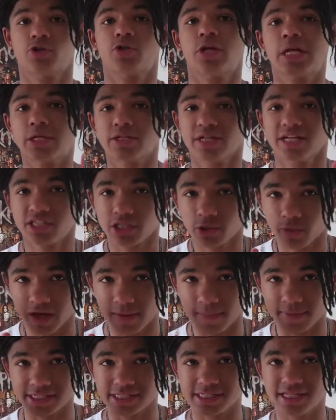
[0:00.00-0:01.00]
The trailer's actually
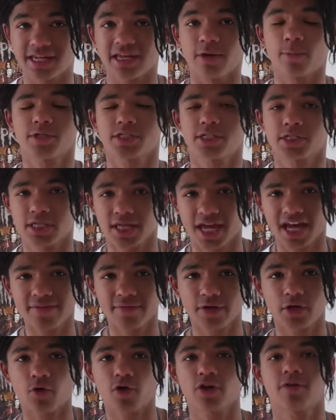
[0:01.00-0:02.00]
quite misleading, which kind
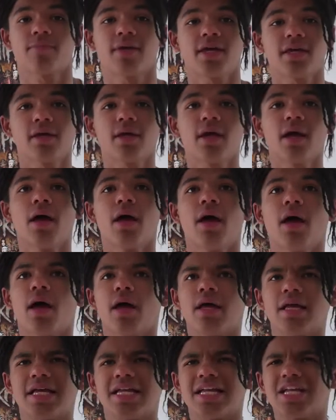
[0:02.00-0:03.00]
of annoyed me,
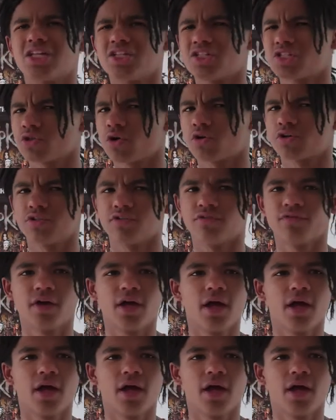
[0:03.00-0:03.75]
sort of.